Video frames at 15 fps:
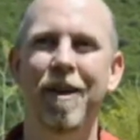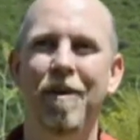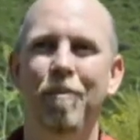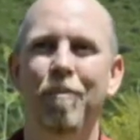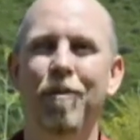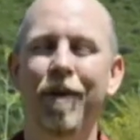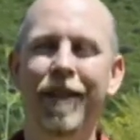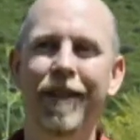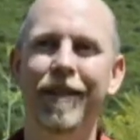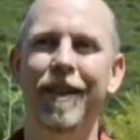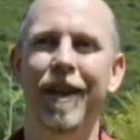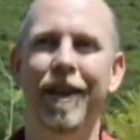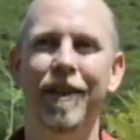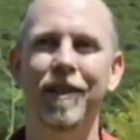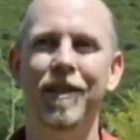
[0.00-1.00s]
brings
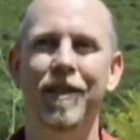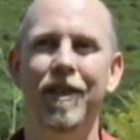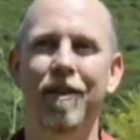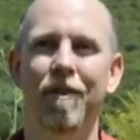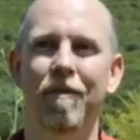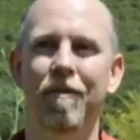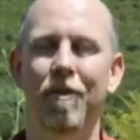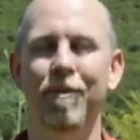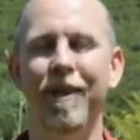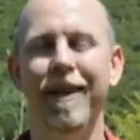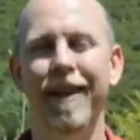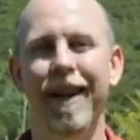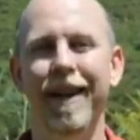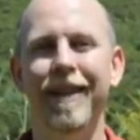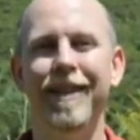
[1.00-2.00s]
us from the
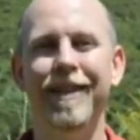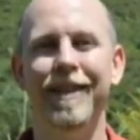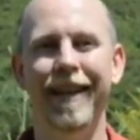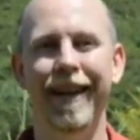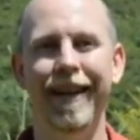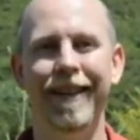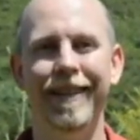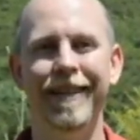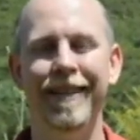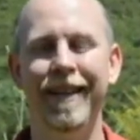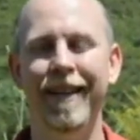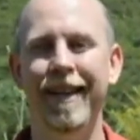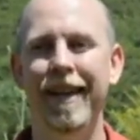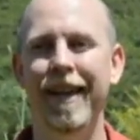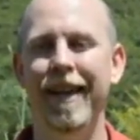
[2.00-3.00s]
United States,
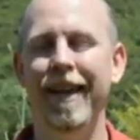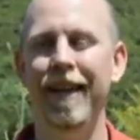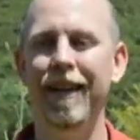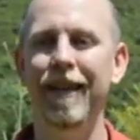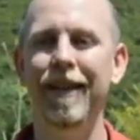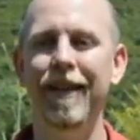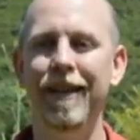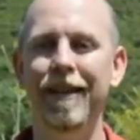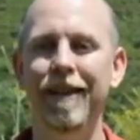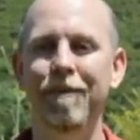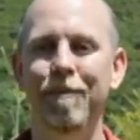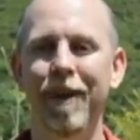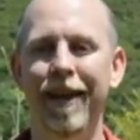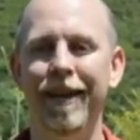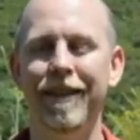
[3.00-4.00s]
and He
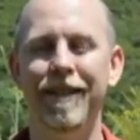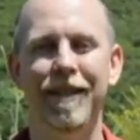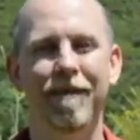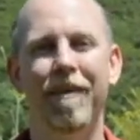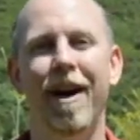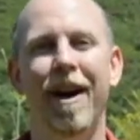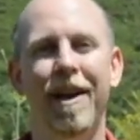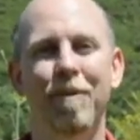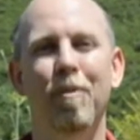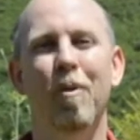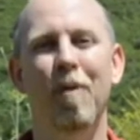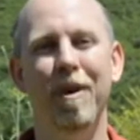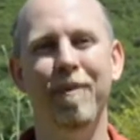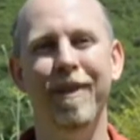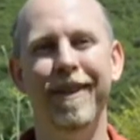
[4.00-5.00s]
makes divine
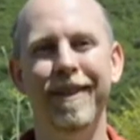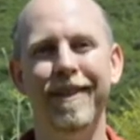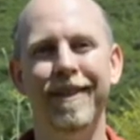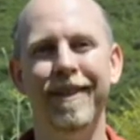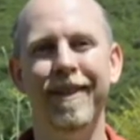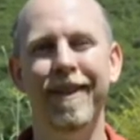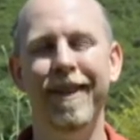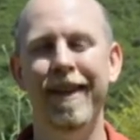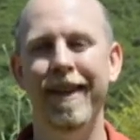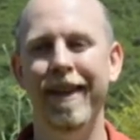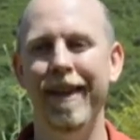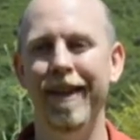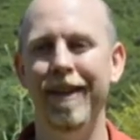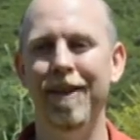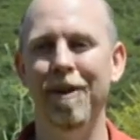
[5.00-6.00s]
appointments.
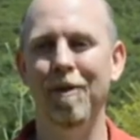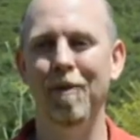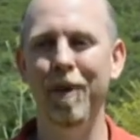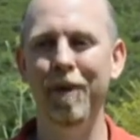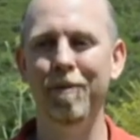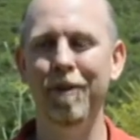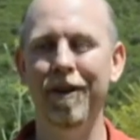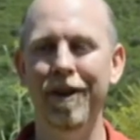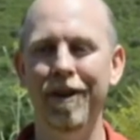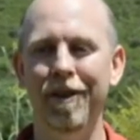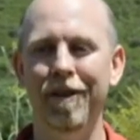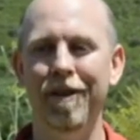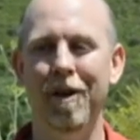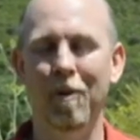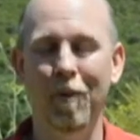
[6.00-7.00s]
You know, we were
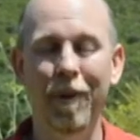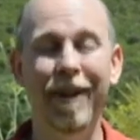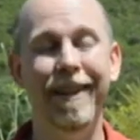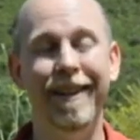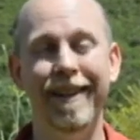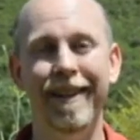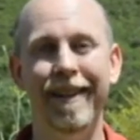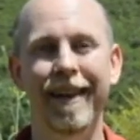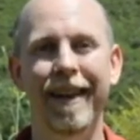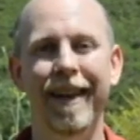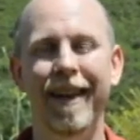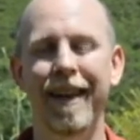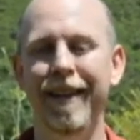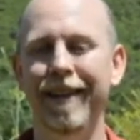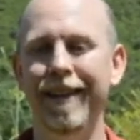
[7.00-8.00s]
here a week,
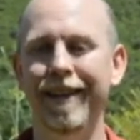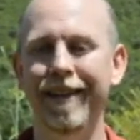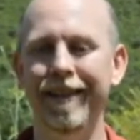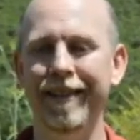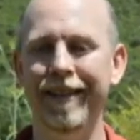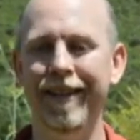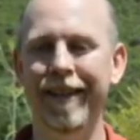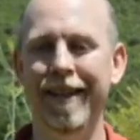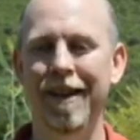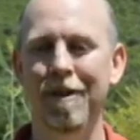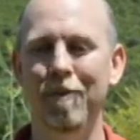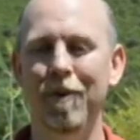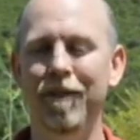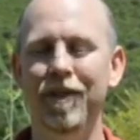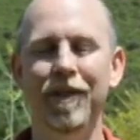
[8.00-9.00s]
and
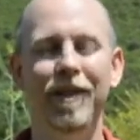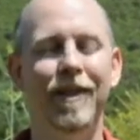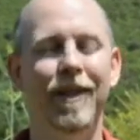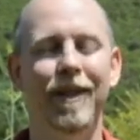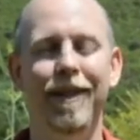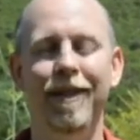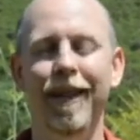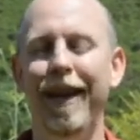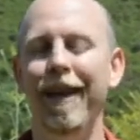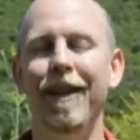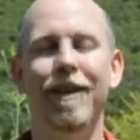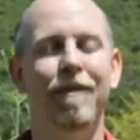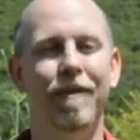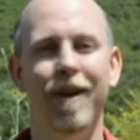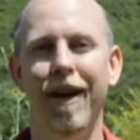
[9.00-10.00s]
we've just seen the
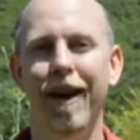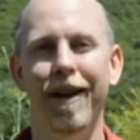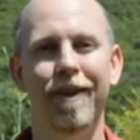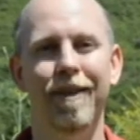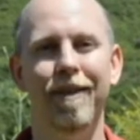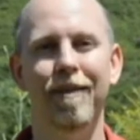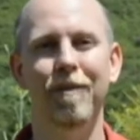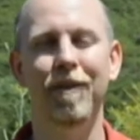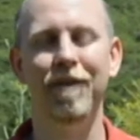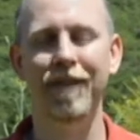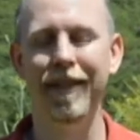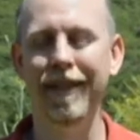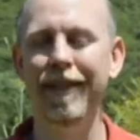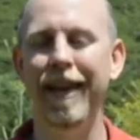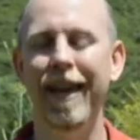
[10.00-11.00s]
hand of God. We've
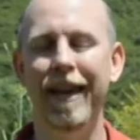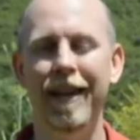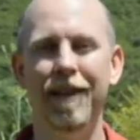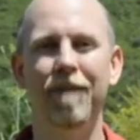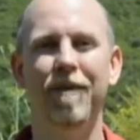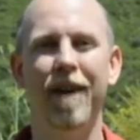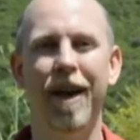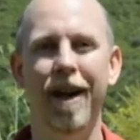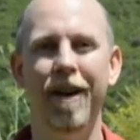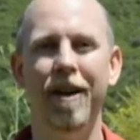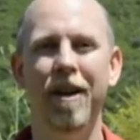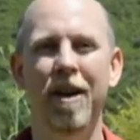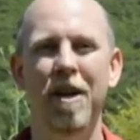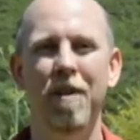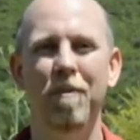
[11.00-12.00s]
seen the hand of God
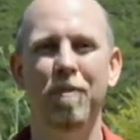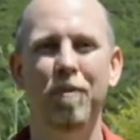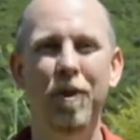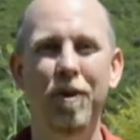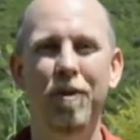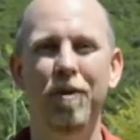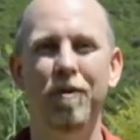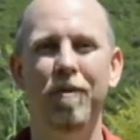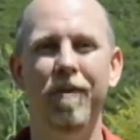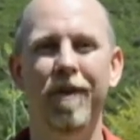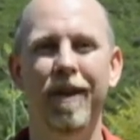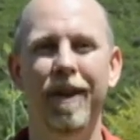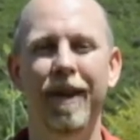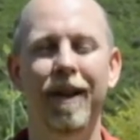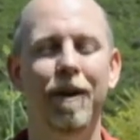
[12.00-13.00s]
move
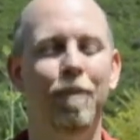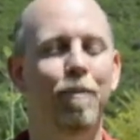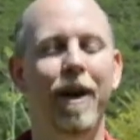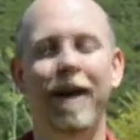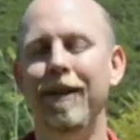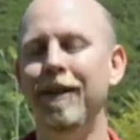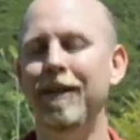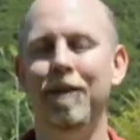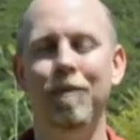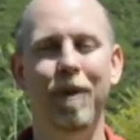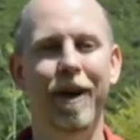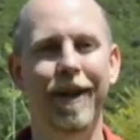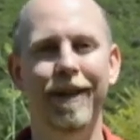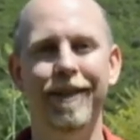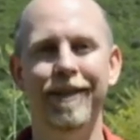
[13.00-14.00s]
in amazing
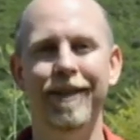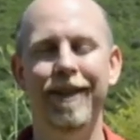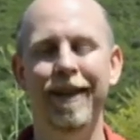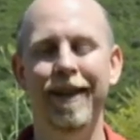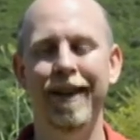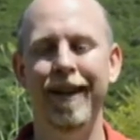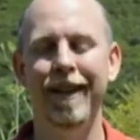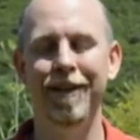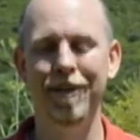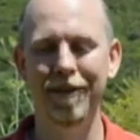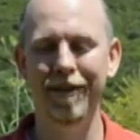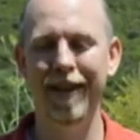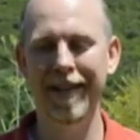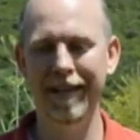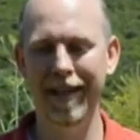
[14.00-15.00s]
ways. And
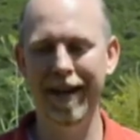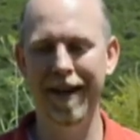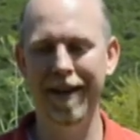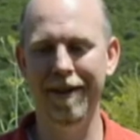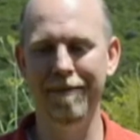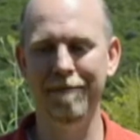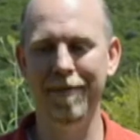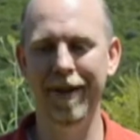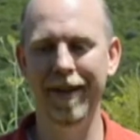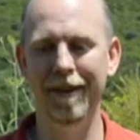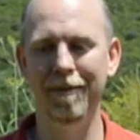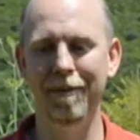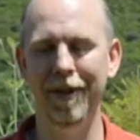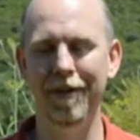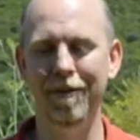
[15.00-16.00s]
during that time,
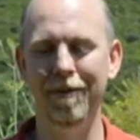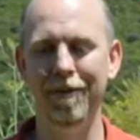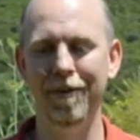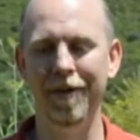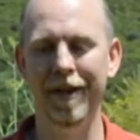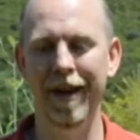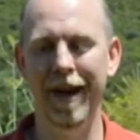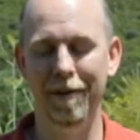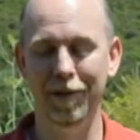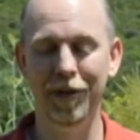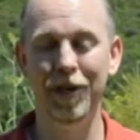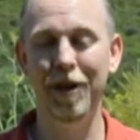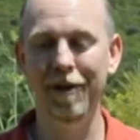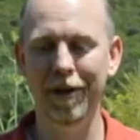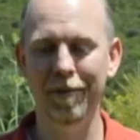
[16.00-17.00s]
I was
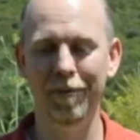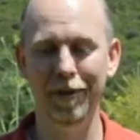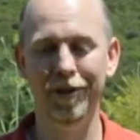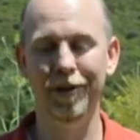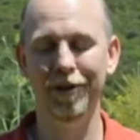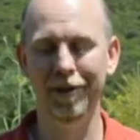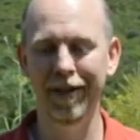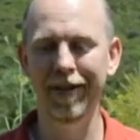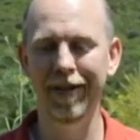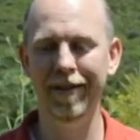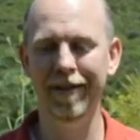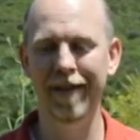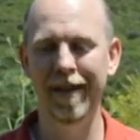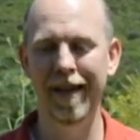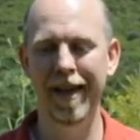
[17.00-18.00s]
sharing with
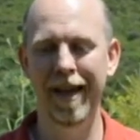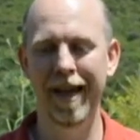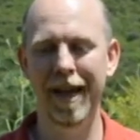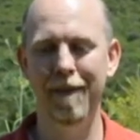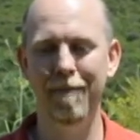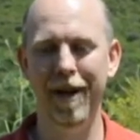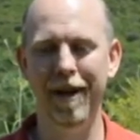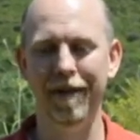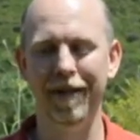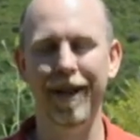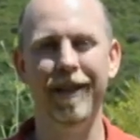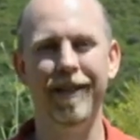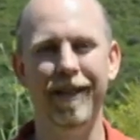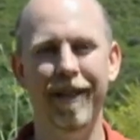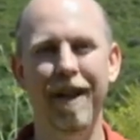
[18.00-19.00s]
Judith about
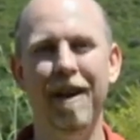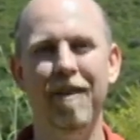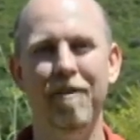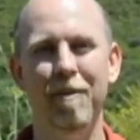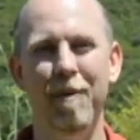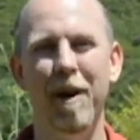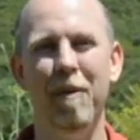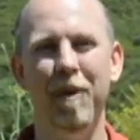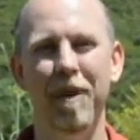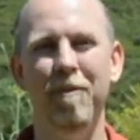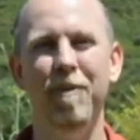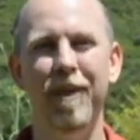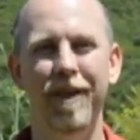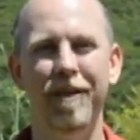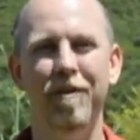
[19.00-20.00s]
God's love, about what it
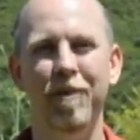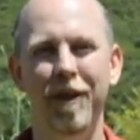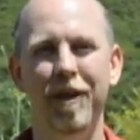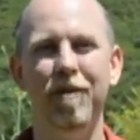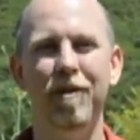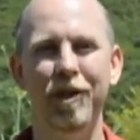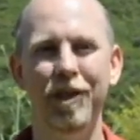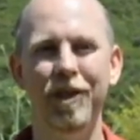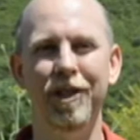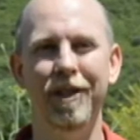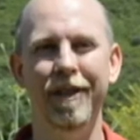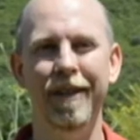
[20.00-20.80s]
meant to be a Christian.